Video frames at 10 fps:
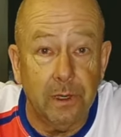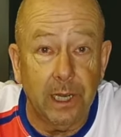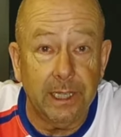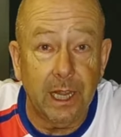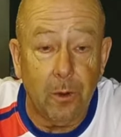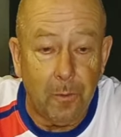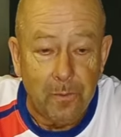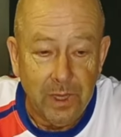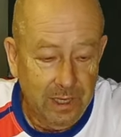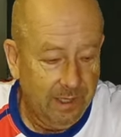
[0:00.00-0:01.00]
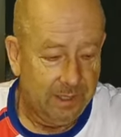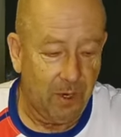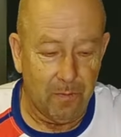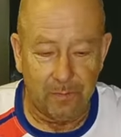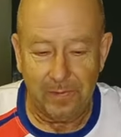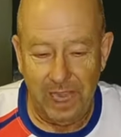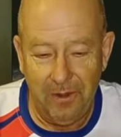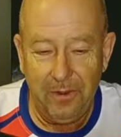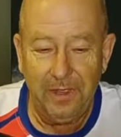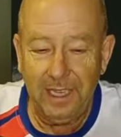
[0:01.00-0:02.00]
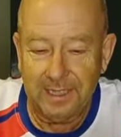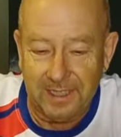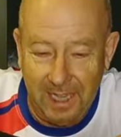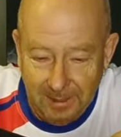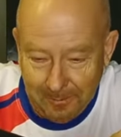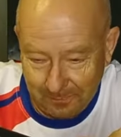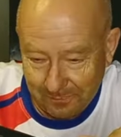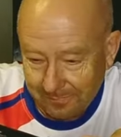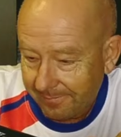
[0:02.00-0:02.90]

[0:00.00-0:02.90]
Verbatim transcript: right now. So everything is done.